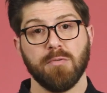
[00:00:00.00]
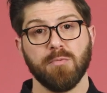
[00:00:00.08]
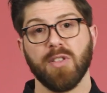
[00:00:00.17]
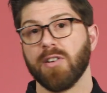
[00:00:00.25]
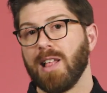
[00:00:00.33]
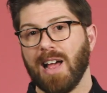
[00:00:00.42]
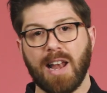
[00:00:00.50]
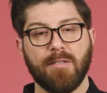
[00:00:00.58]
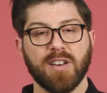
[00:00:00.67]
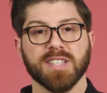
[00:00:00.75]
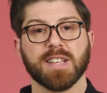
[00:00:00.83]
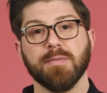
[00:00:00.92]
whether that
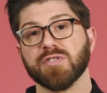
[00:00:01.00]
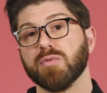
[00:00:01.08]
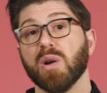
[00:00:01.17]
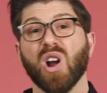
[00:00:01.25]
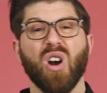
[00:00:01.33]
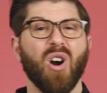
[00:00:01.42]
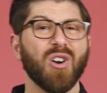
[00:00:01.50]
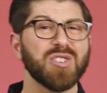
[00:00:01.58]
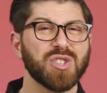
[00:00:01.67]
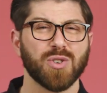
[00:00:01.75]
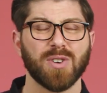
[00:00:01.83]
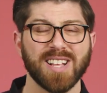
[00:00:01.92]
evidence comes from a
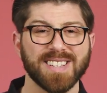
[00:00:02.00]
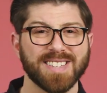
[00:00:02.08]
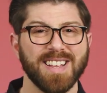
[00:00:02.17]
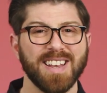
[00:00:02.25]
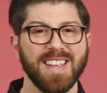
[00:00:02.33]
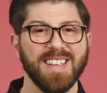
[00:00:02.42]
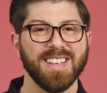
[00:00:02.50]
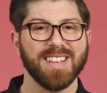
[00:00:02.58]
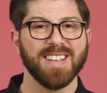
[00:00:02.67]
card sorting study,